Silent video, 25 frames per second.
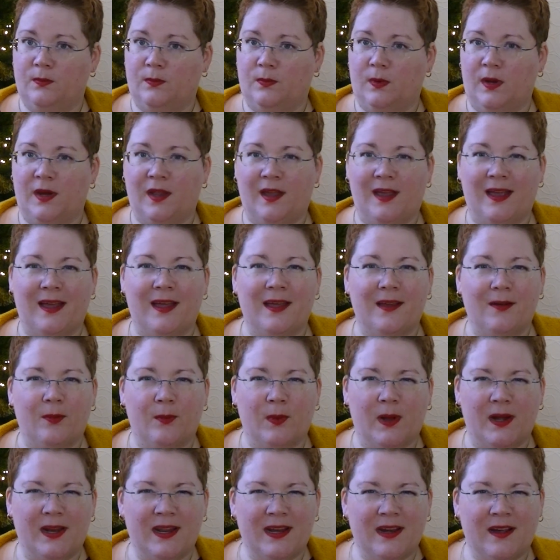
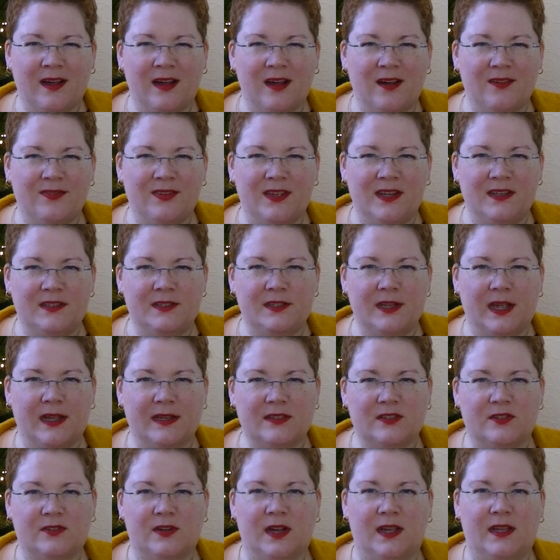1.5 inch
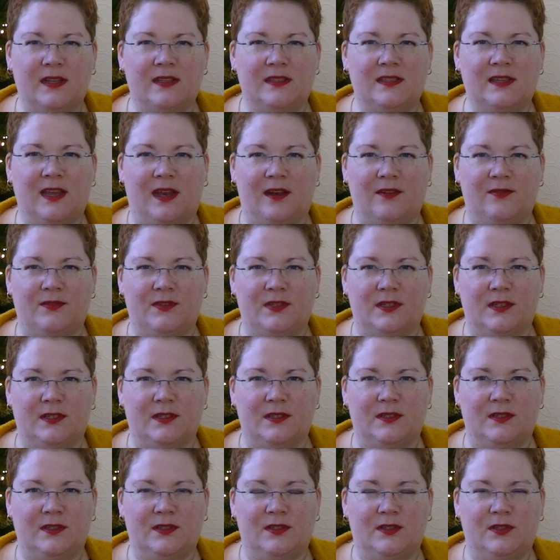extra instead of
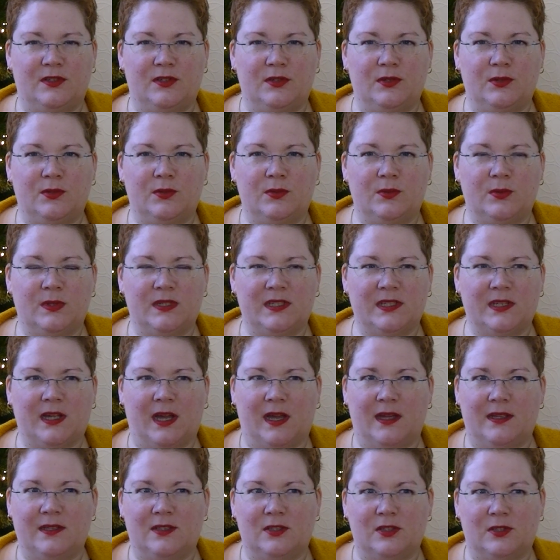the 2, which
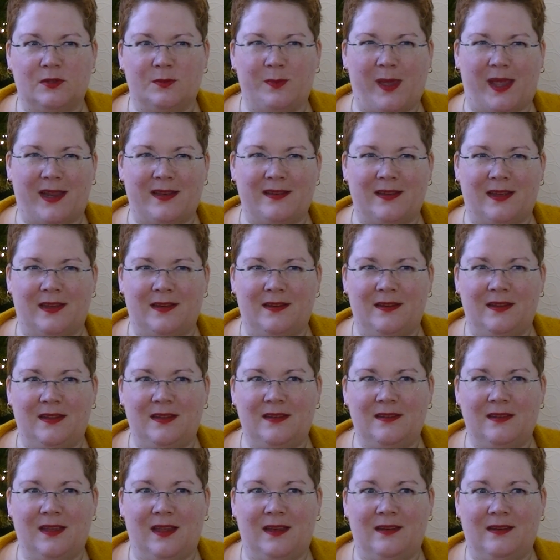I suspect I
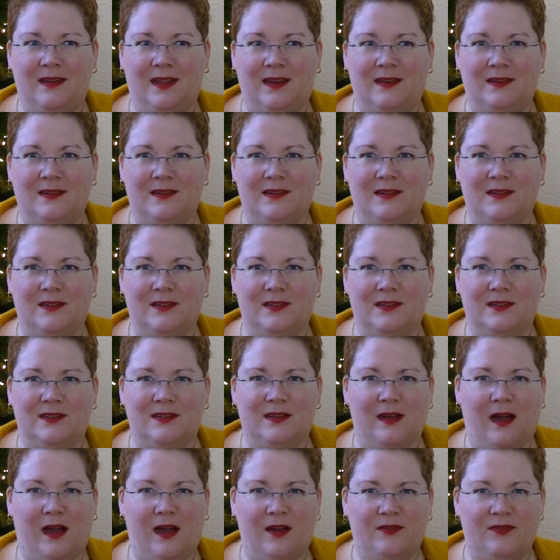need, and then the
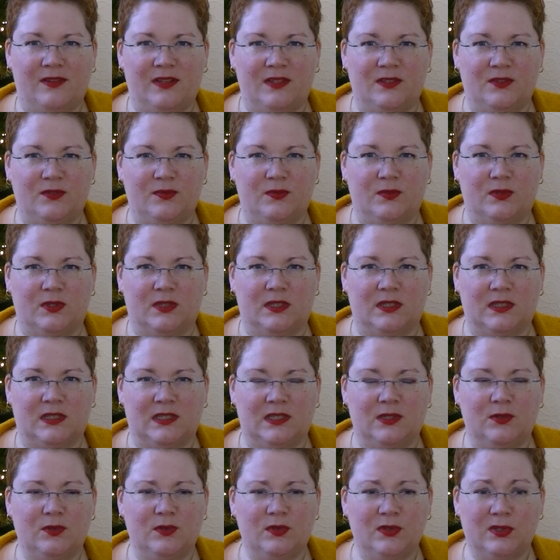1/2 inch for the
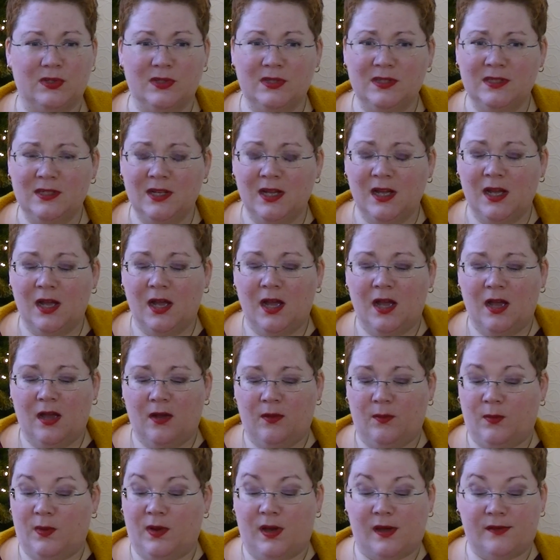heel turn.
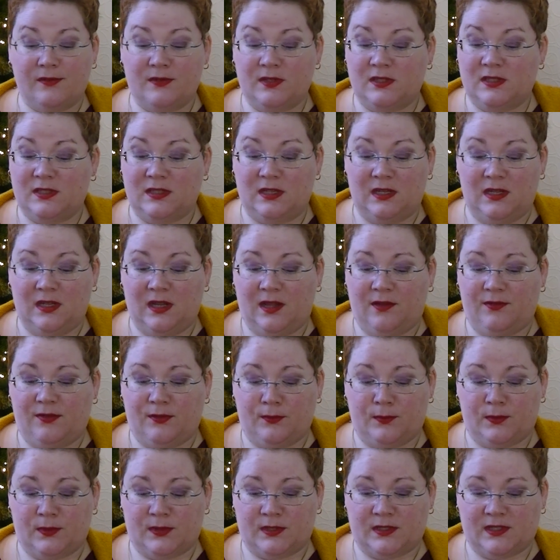We'll have to see if
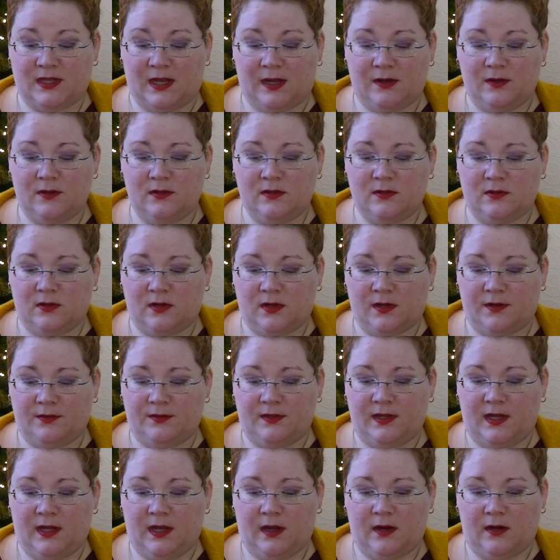it works out or if
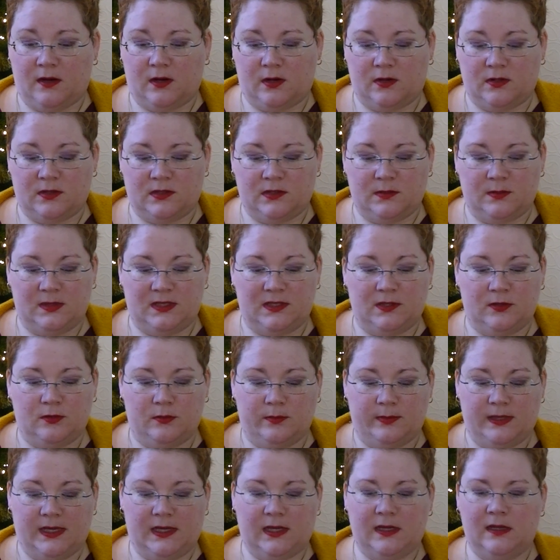they are going to be too
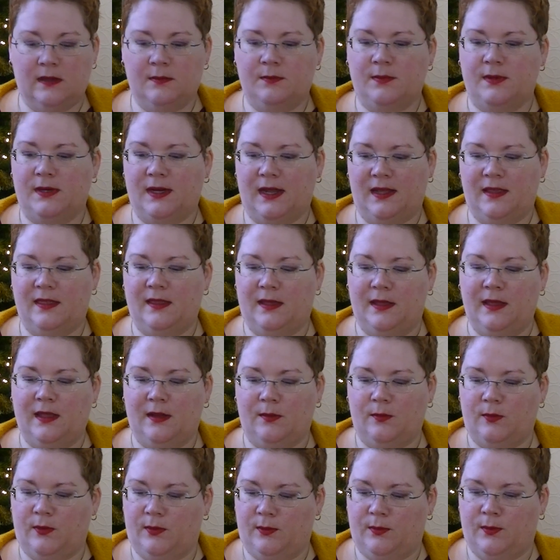big, but I think
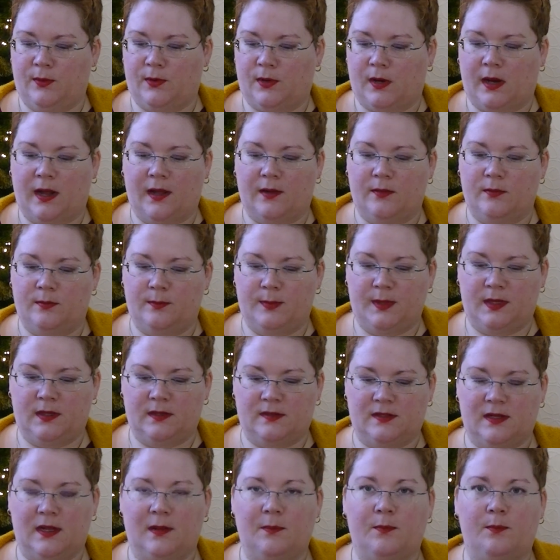it will work out
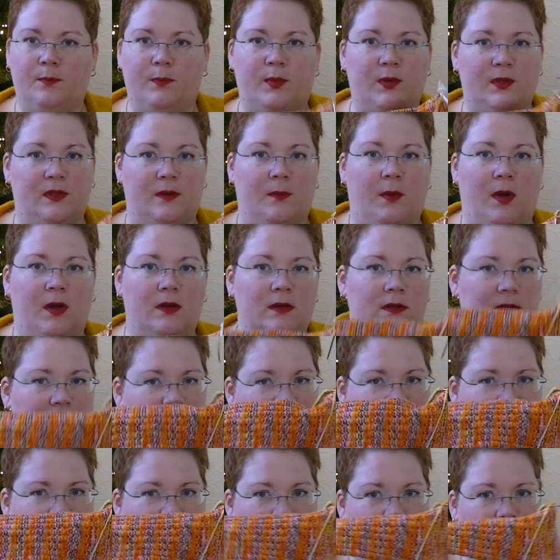because I put them on.
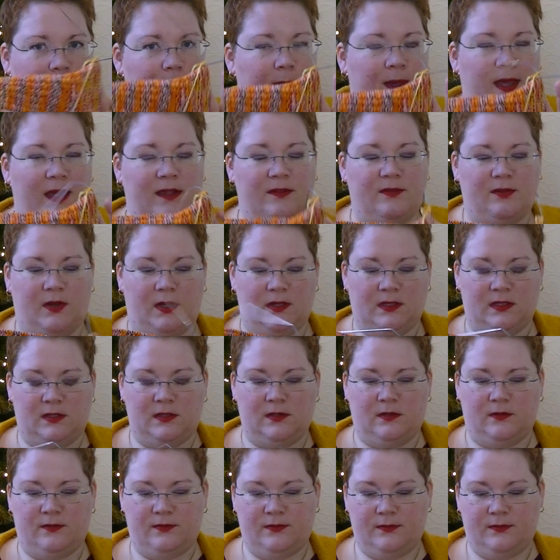That's the big advantage of